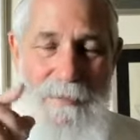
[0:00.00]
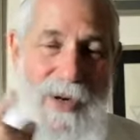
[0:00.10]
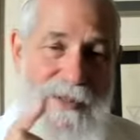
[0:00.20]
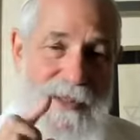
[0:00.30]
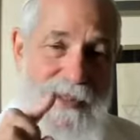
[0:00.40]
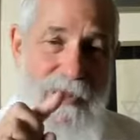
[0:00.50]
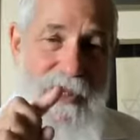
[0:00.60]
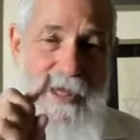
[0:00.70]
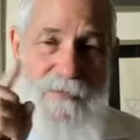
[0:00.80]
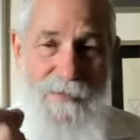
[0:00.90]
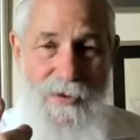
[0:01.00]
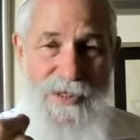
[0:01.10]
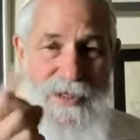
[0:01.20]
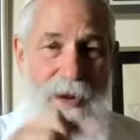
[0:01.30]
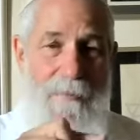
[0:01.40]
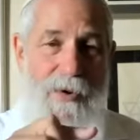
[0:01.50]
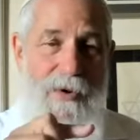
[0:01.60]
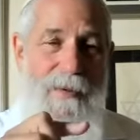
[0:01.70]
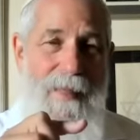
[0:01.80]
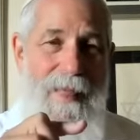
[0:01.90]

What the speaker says: and plus it's the inverse number.